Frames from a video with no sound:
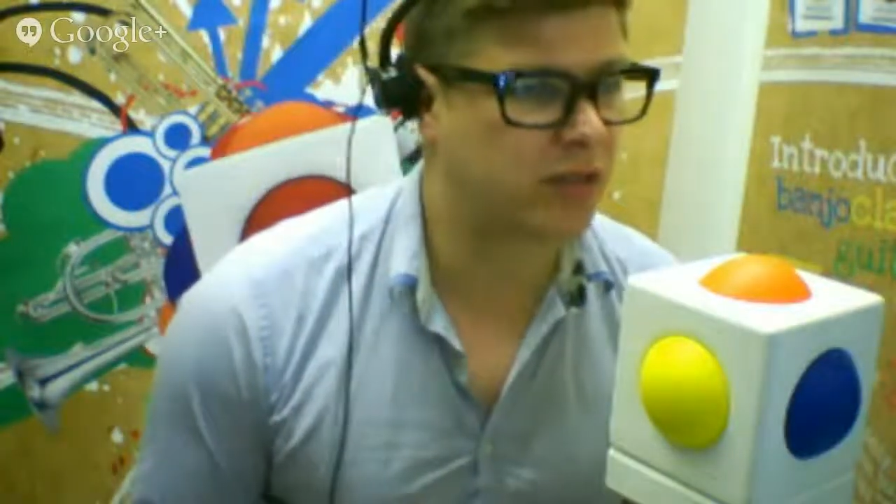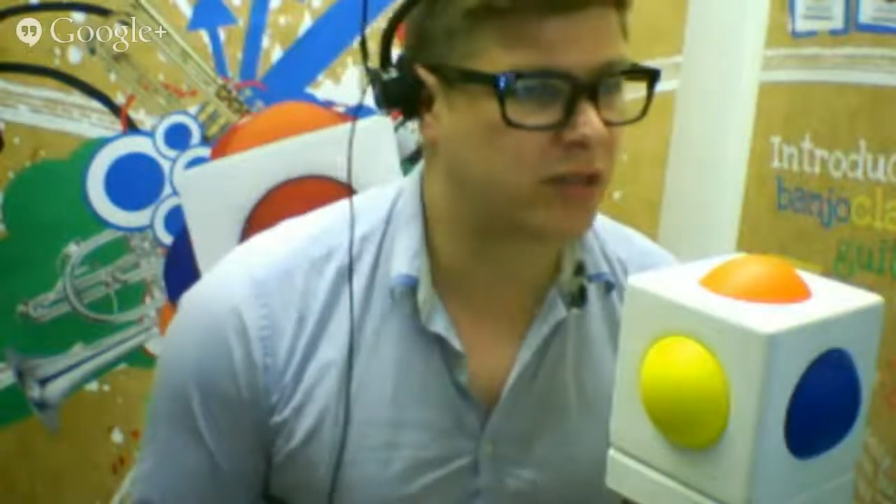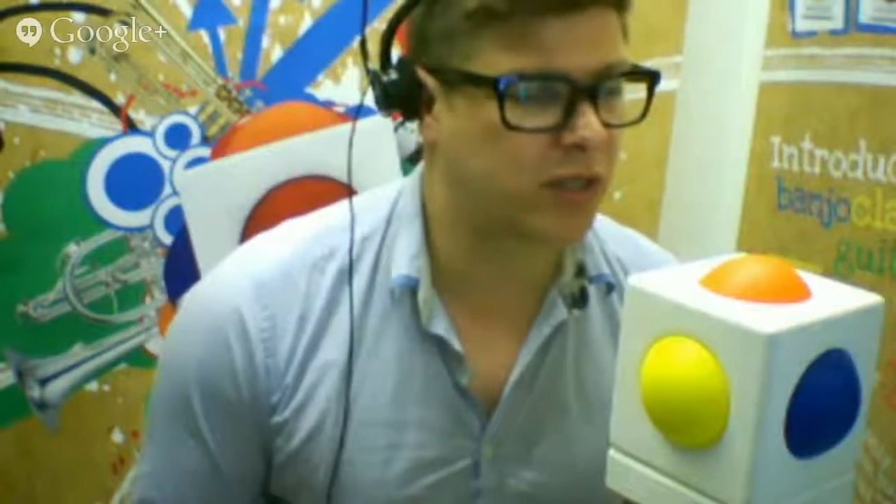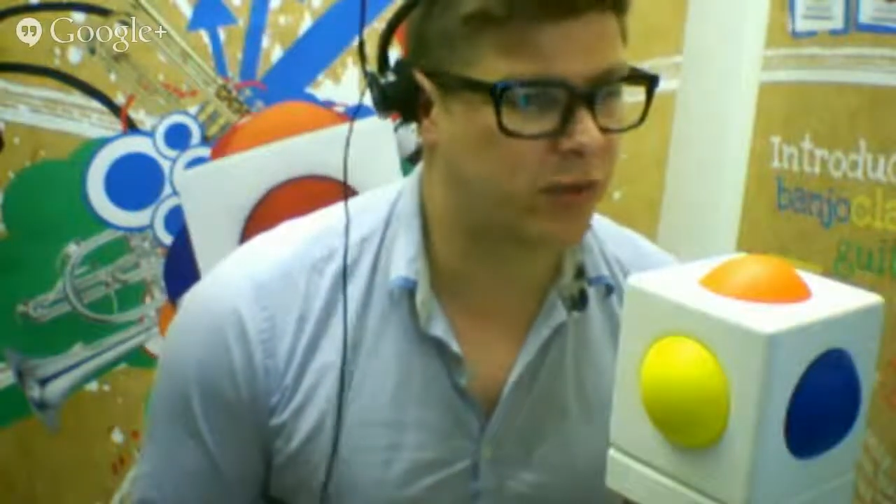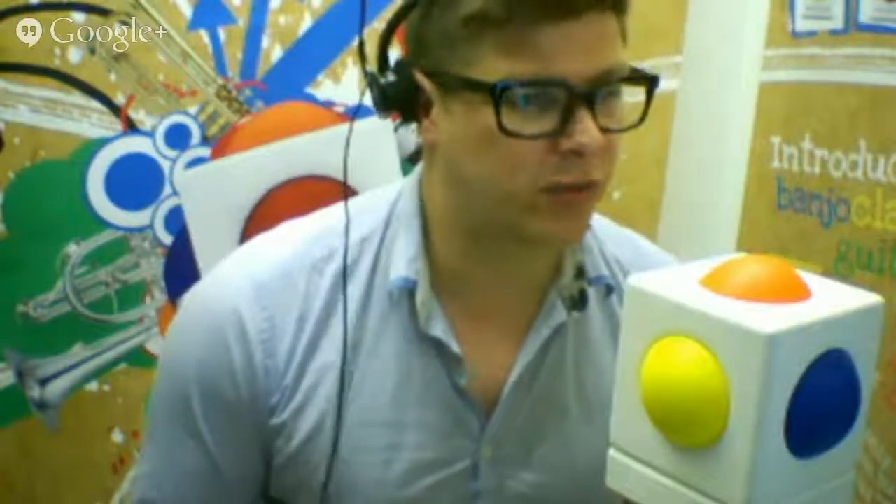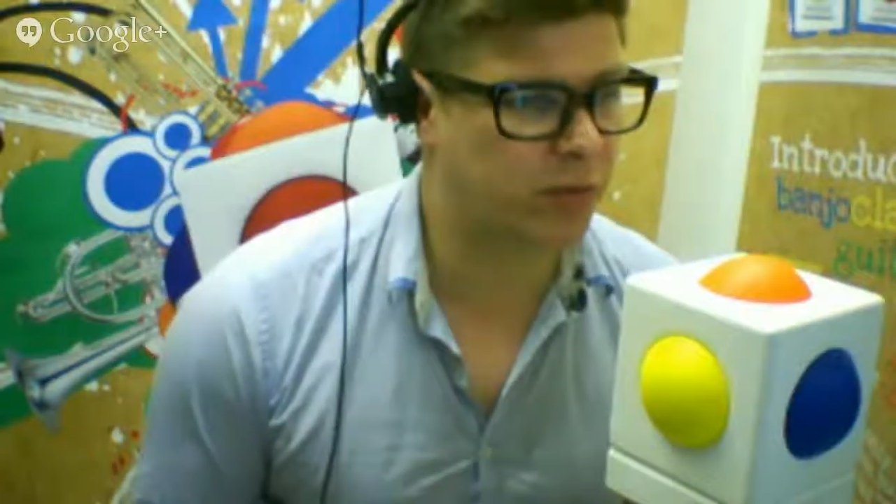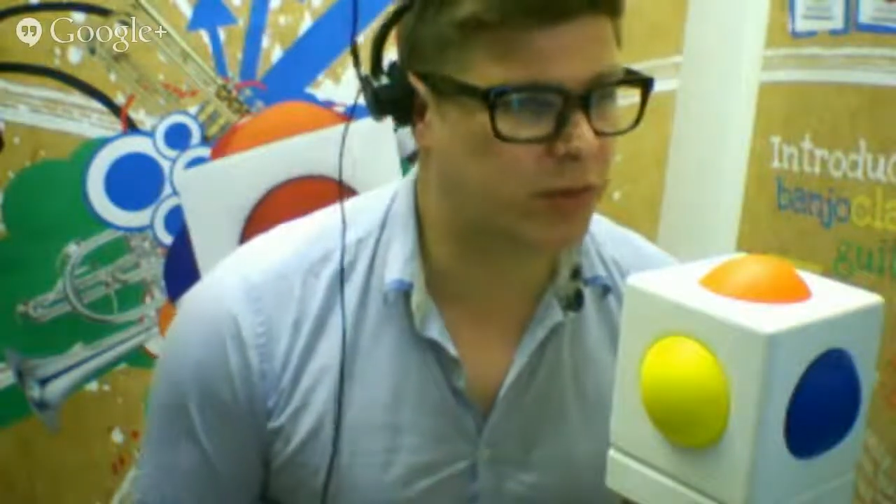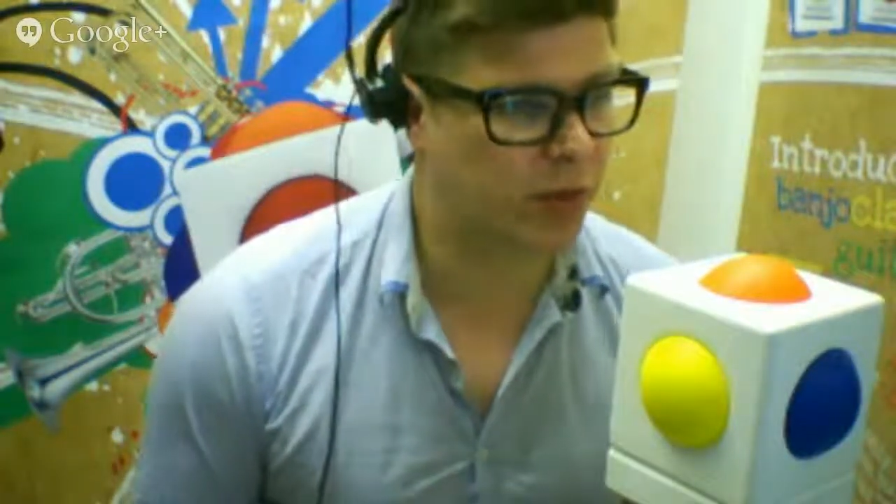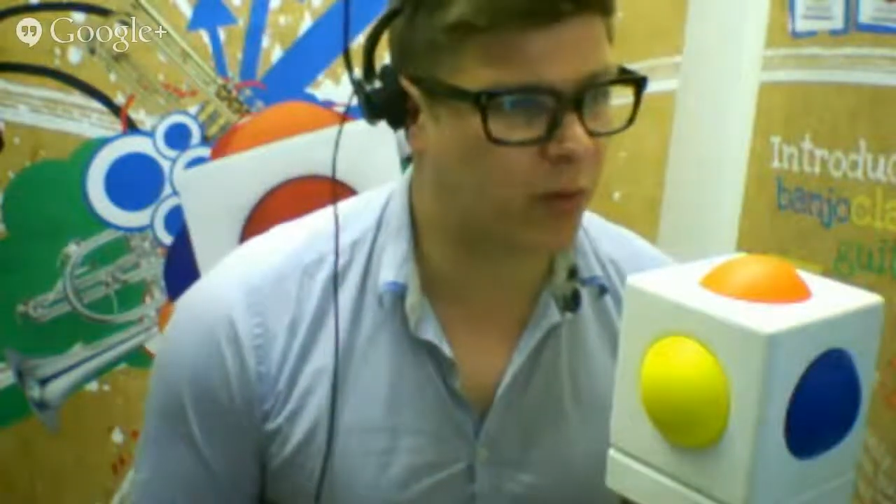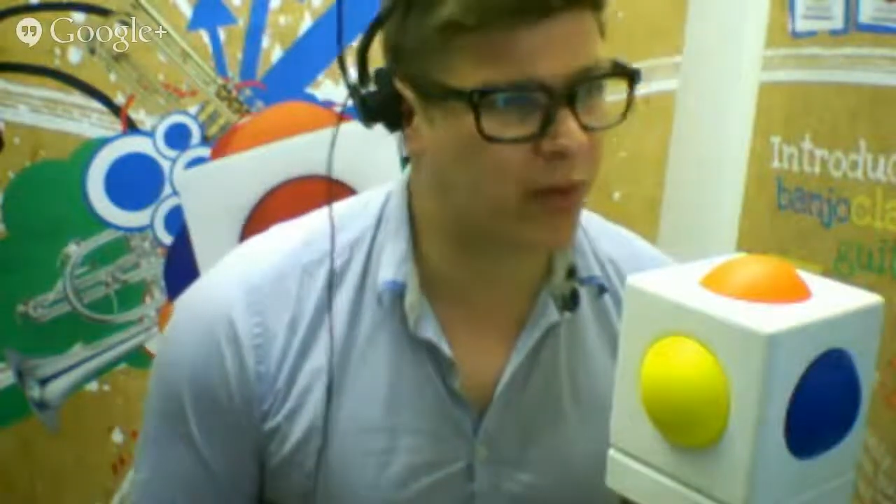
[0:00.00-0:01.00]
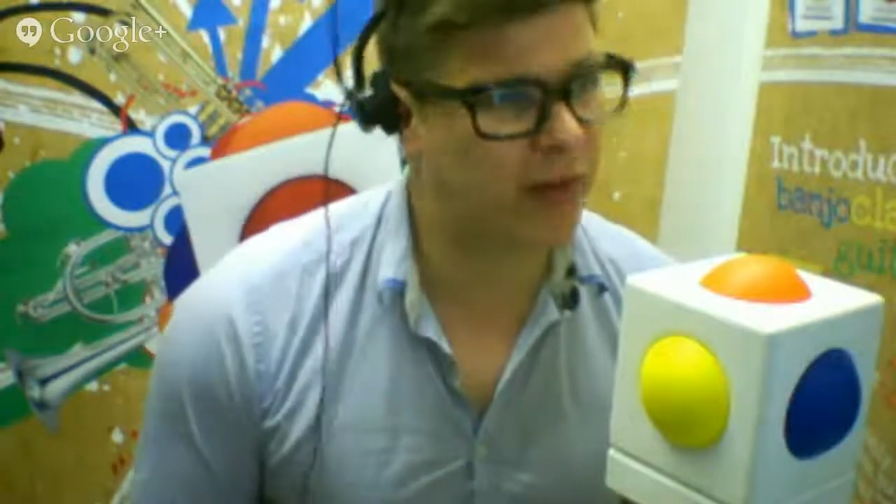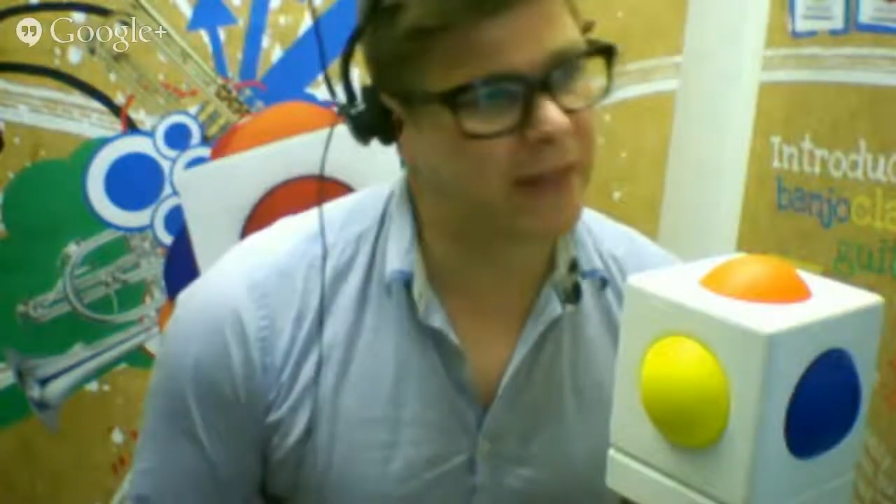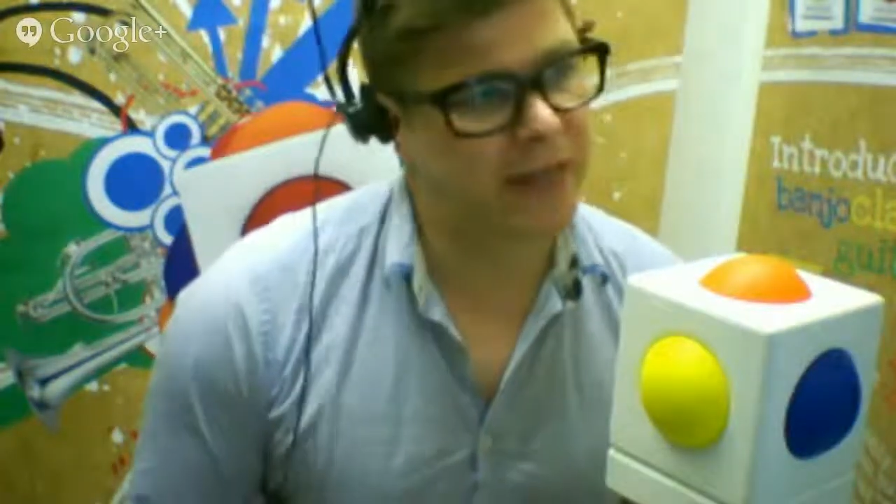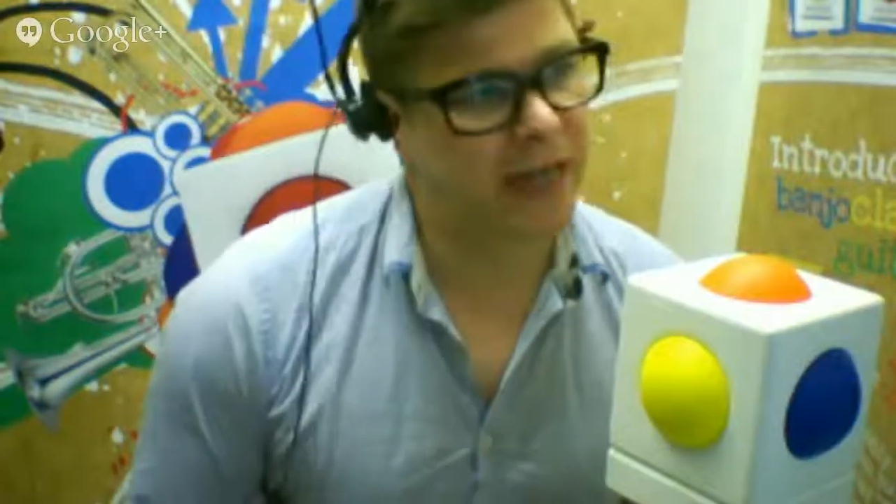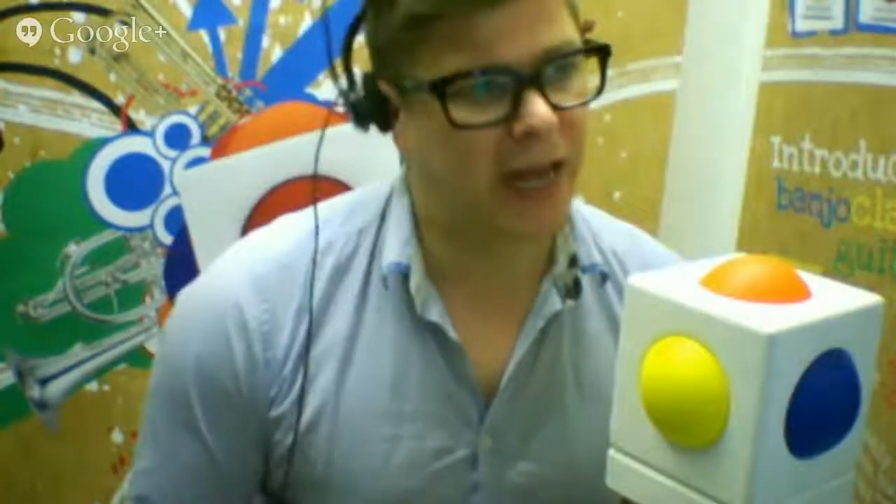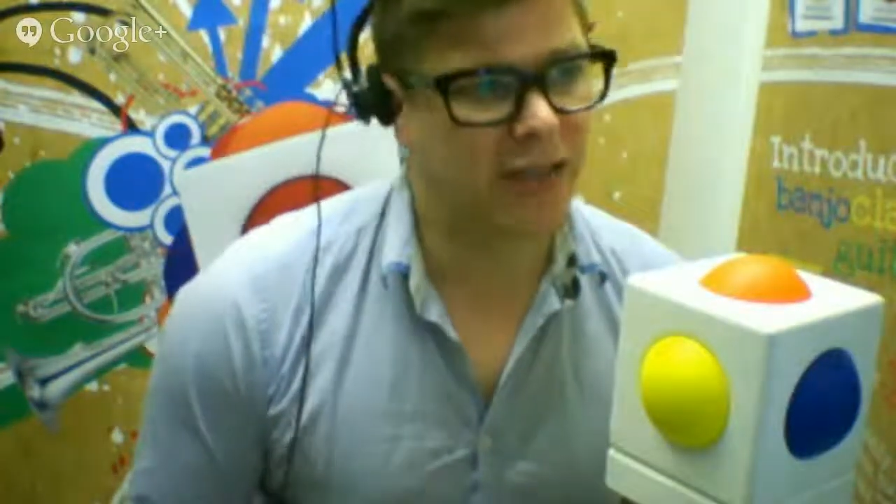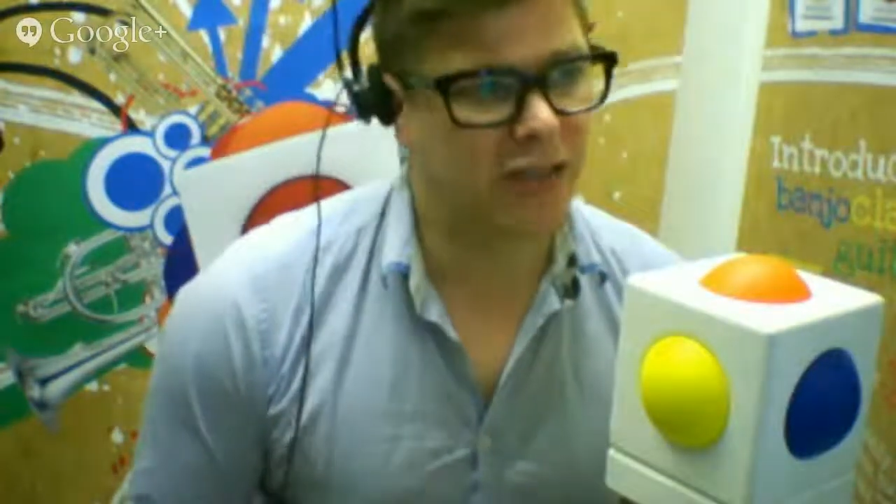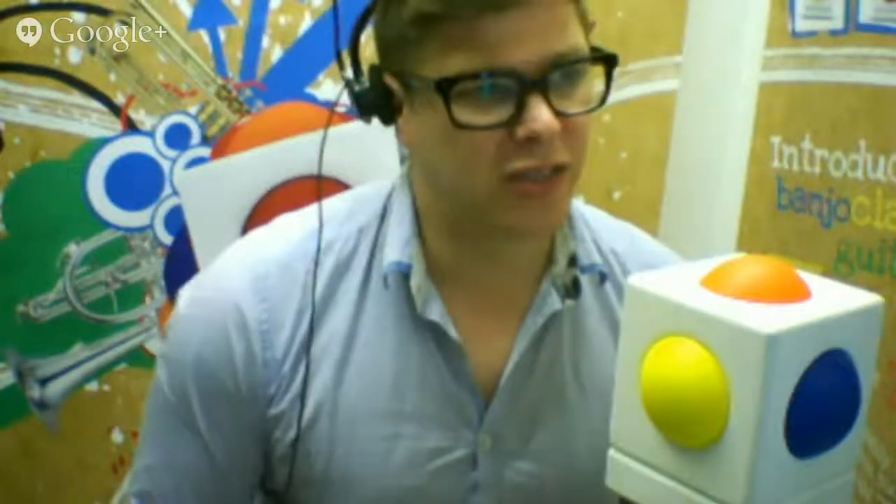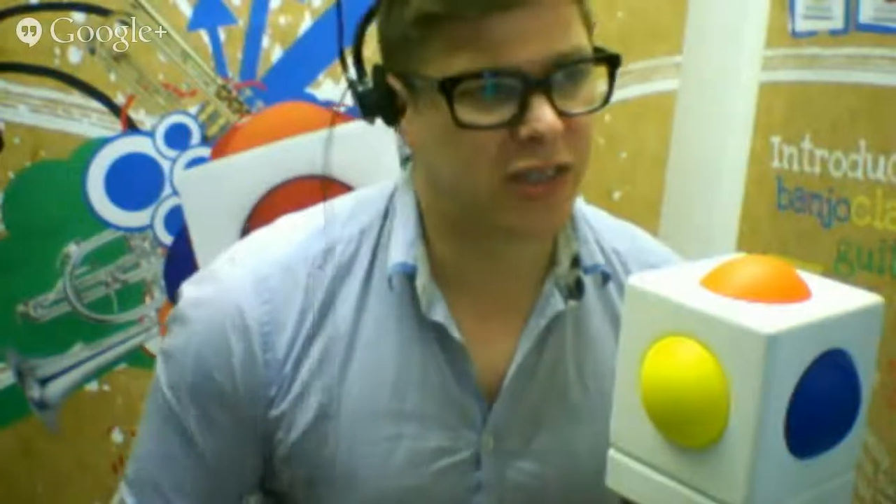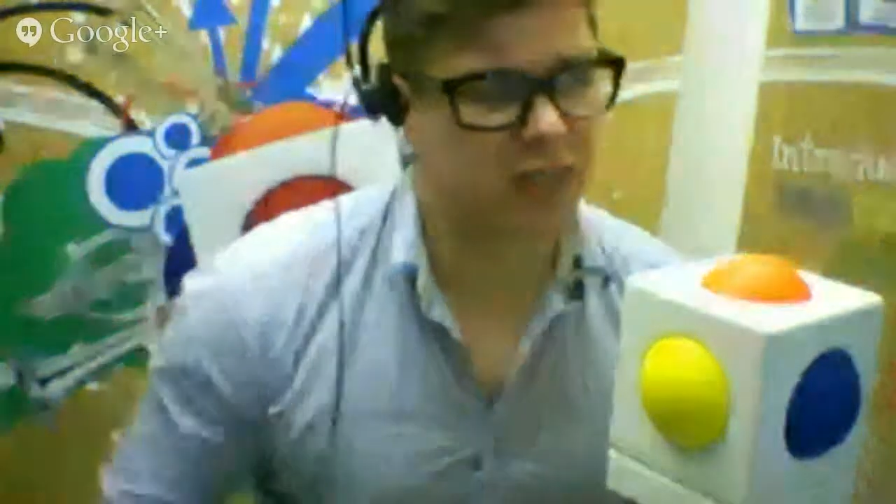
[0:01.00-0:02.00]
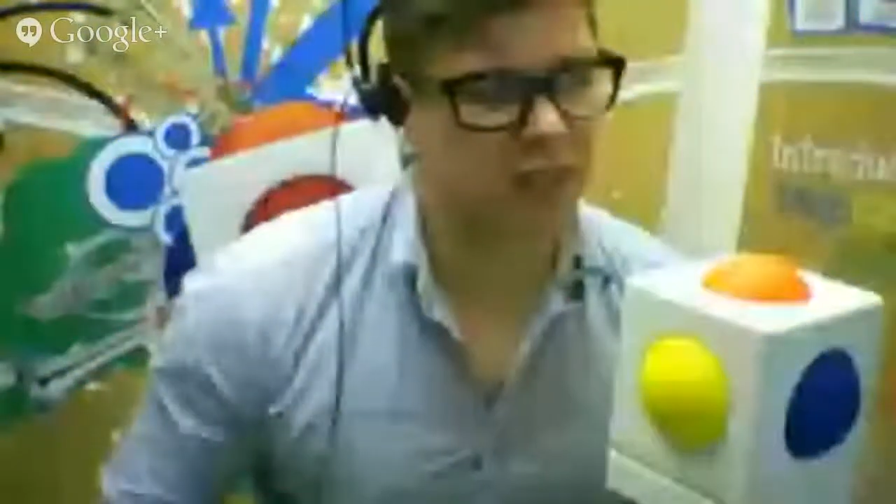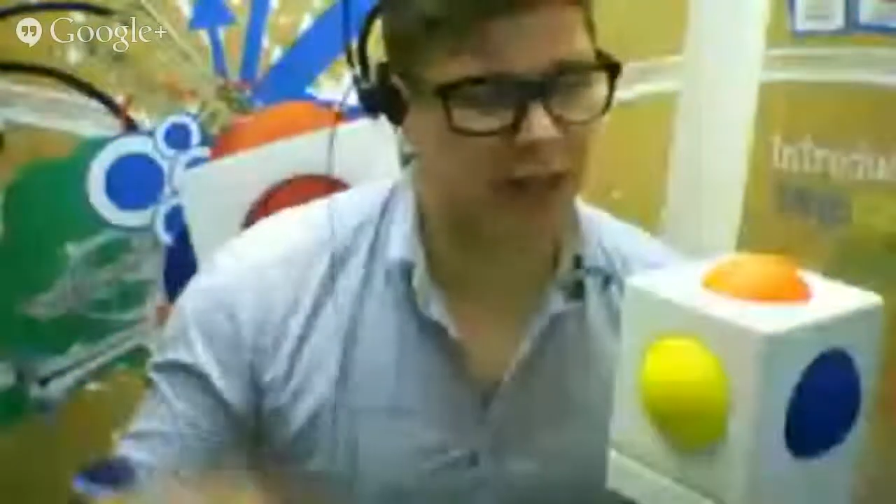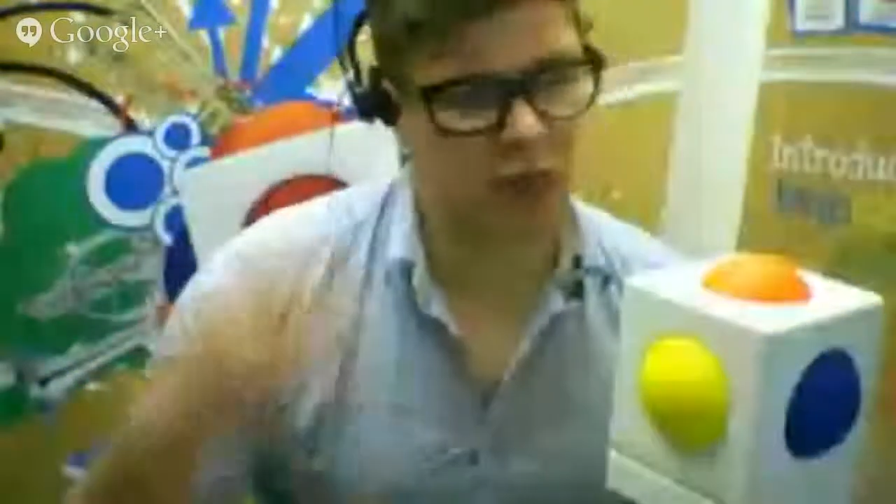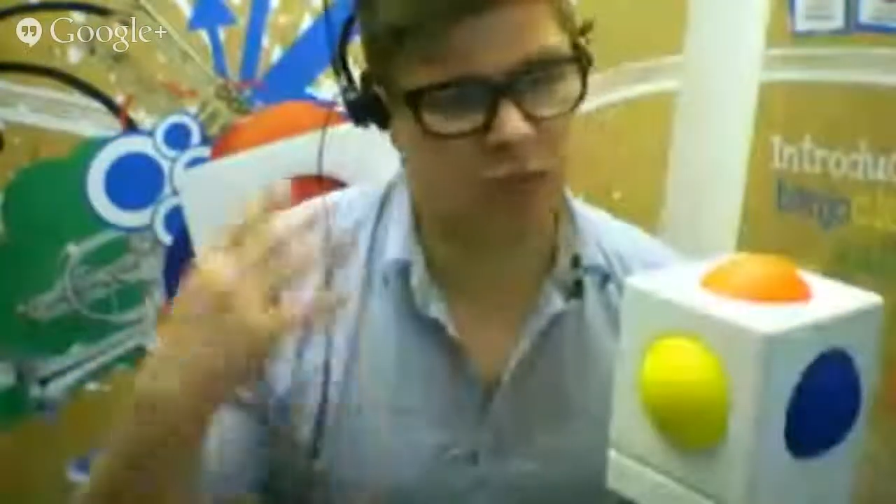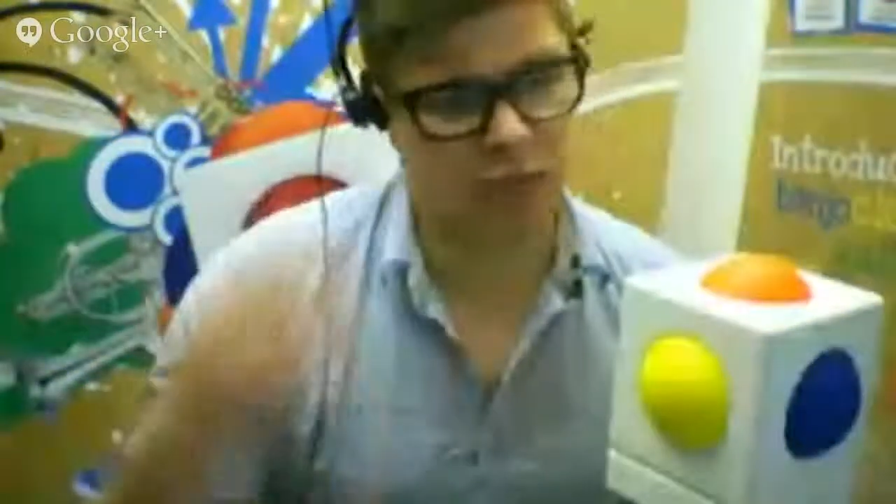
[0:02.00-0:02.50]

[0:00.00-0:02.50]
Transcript: She can read music quite well, and she's able to